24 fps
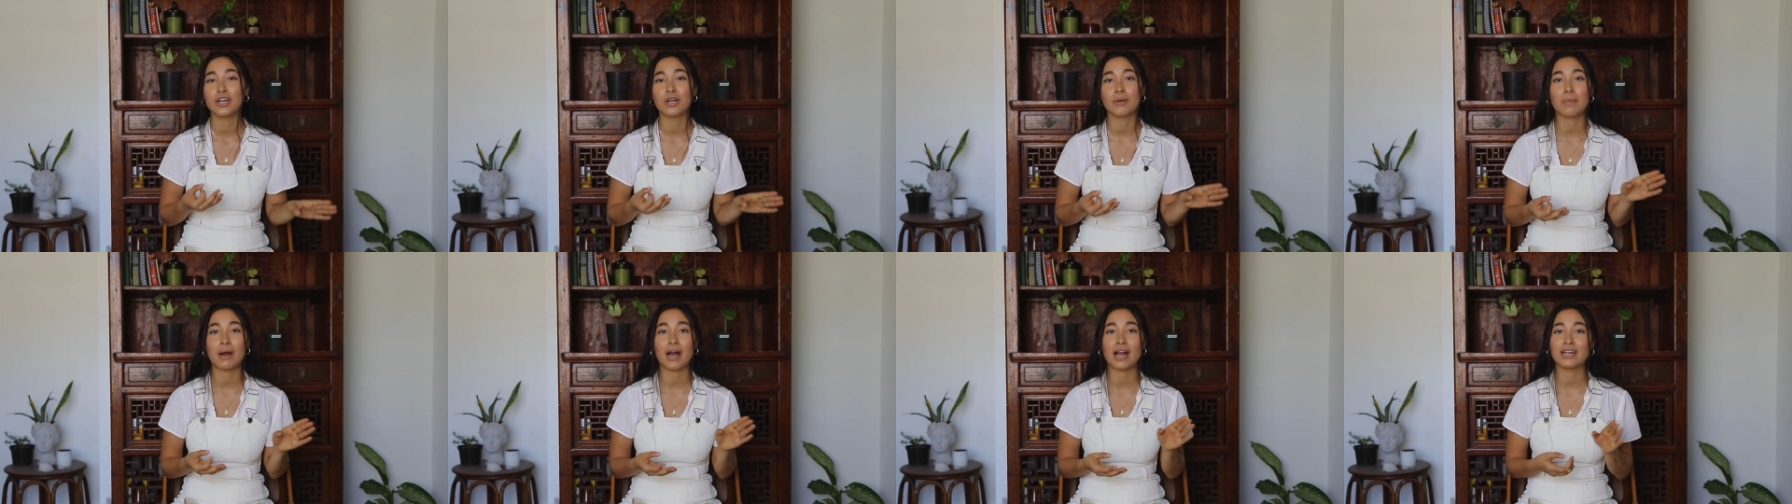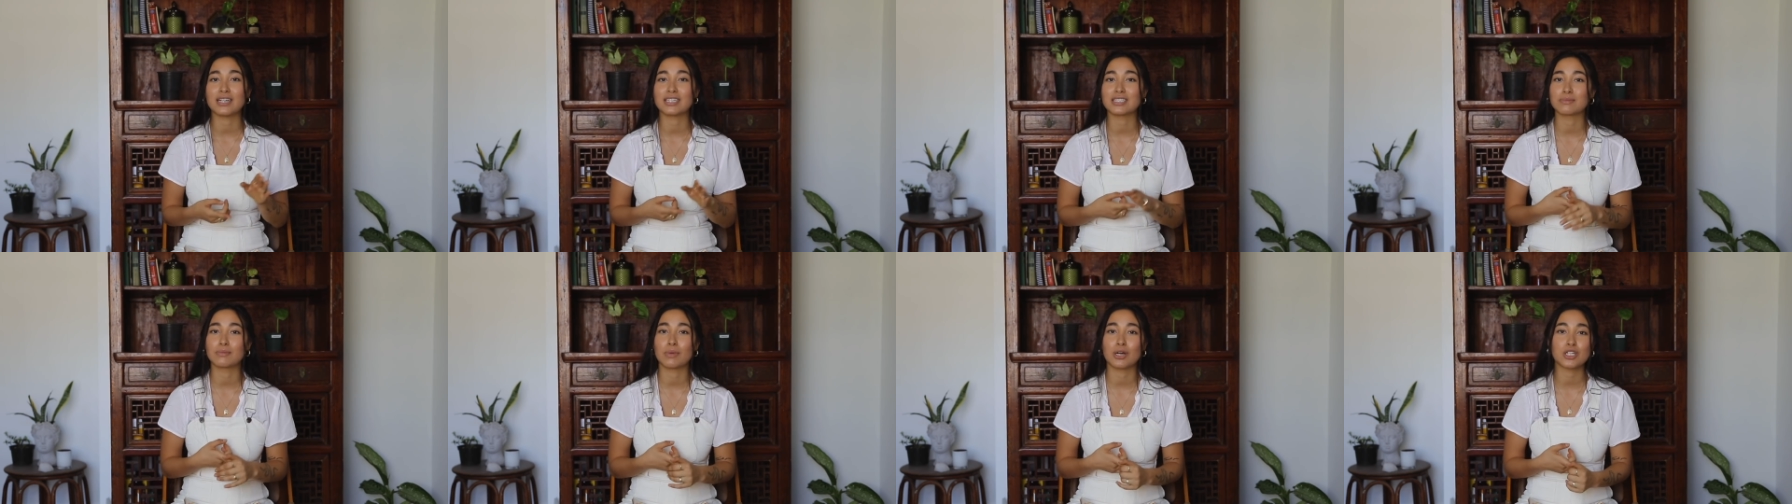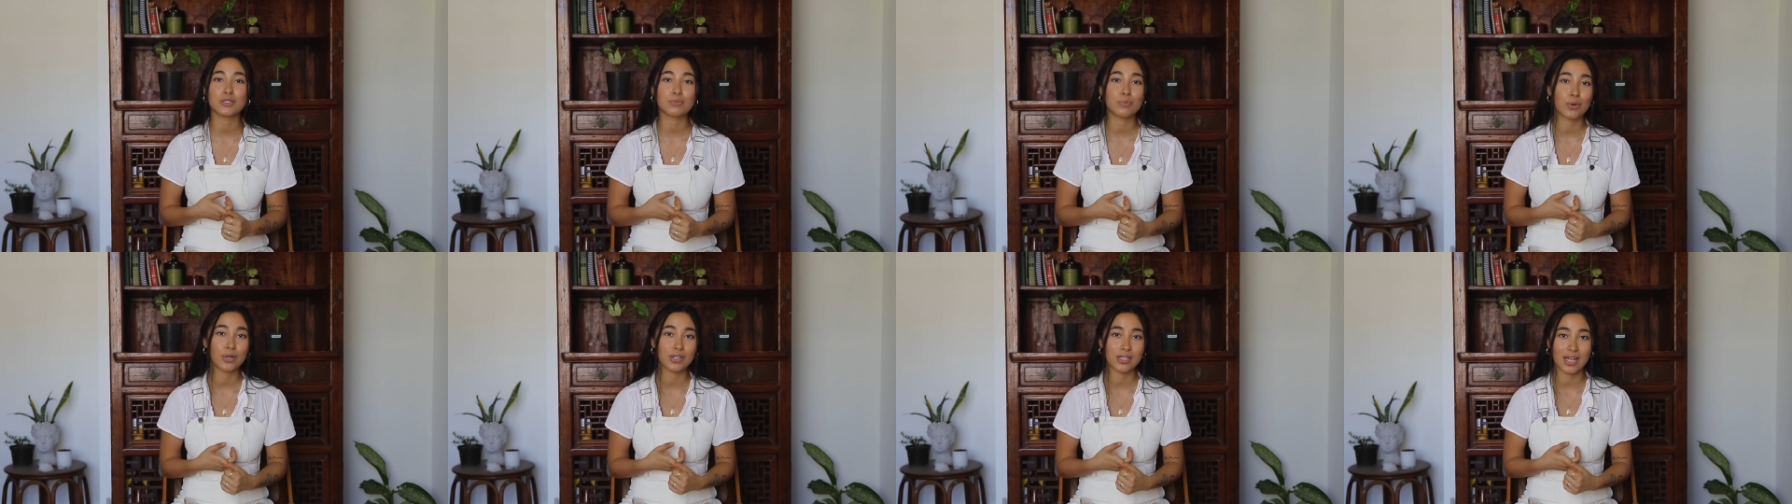your mind is
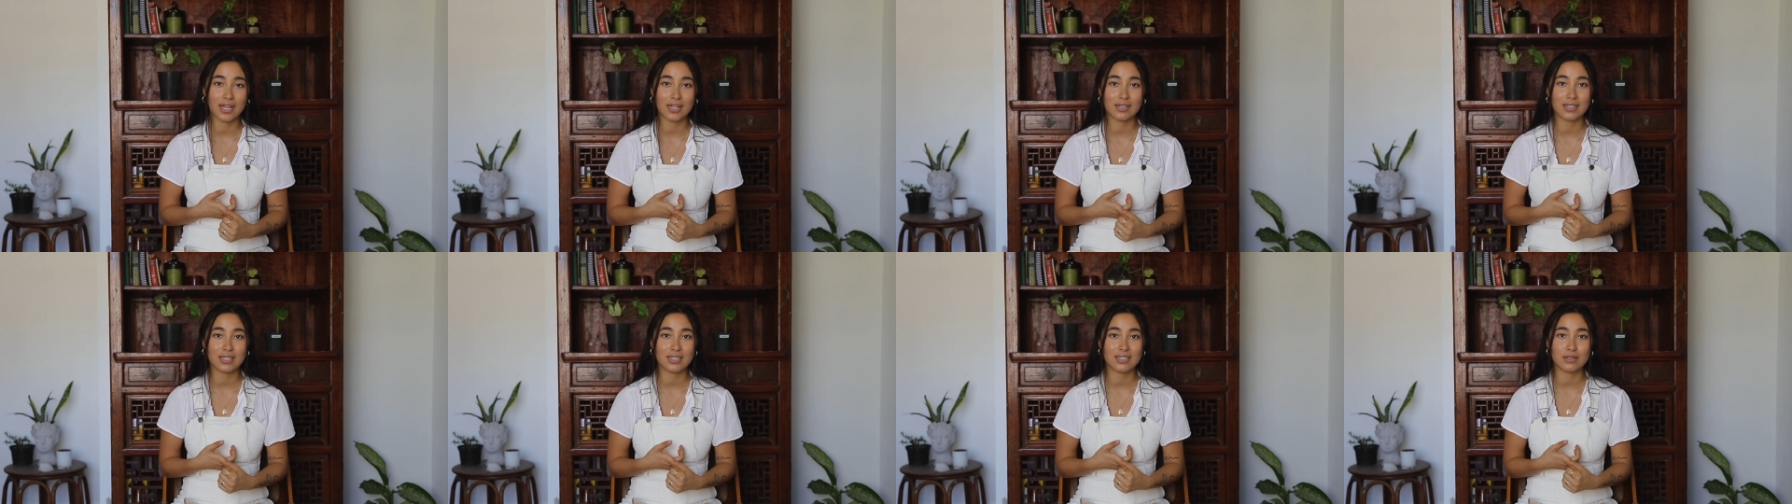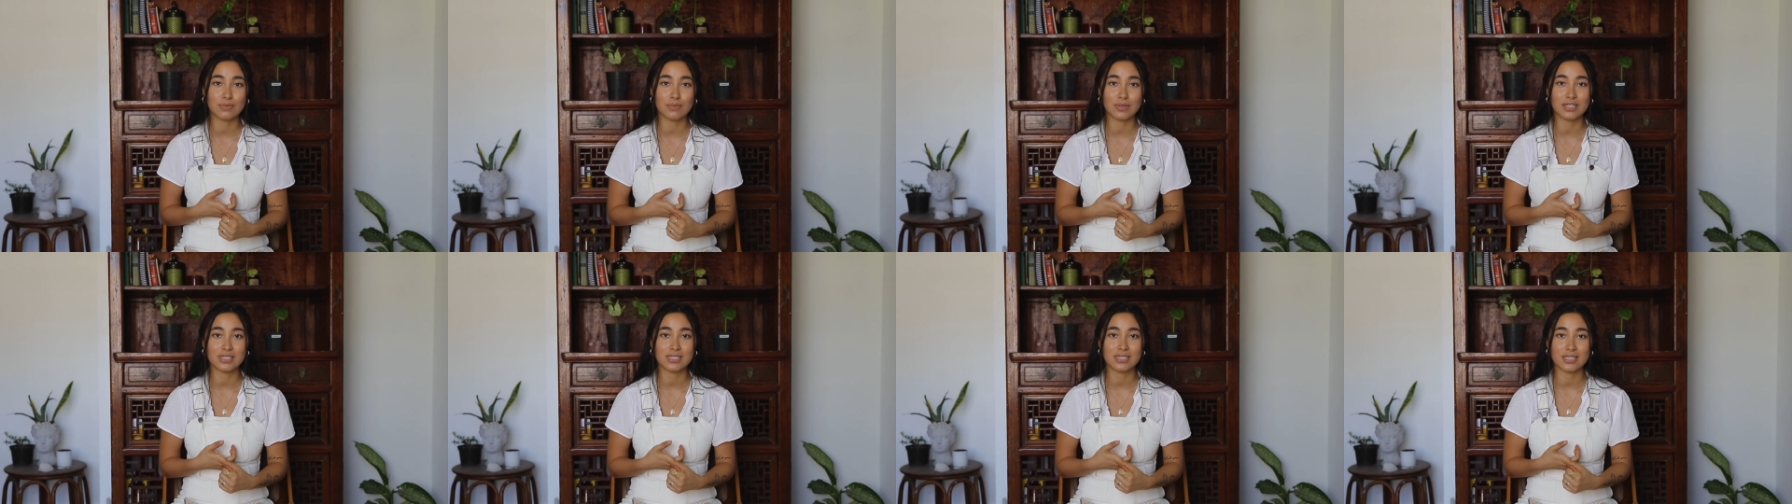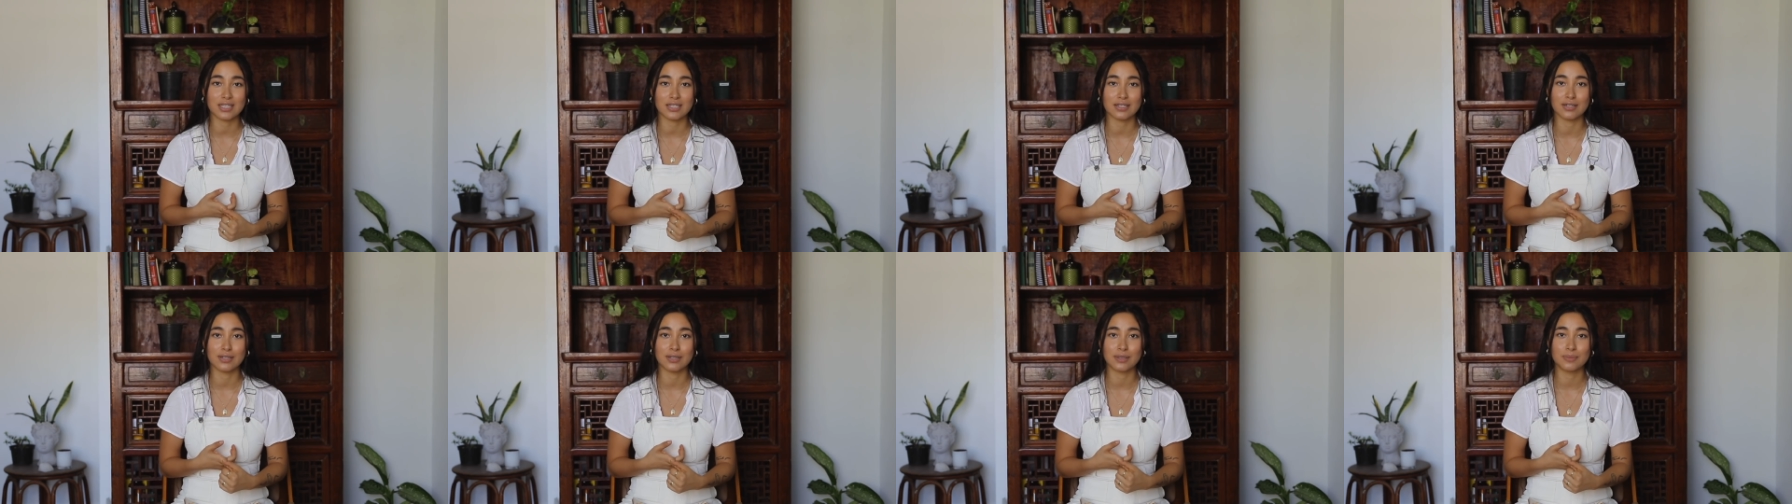much more likely to be
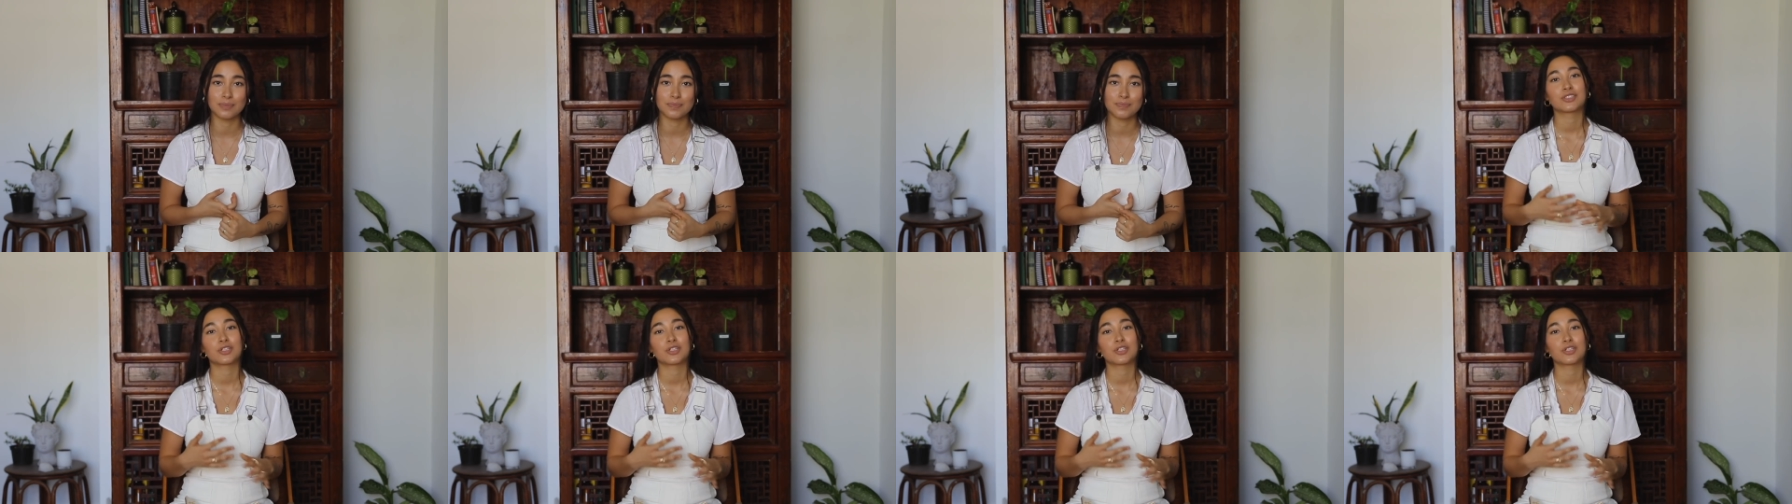still.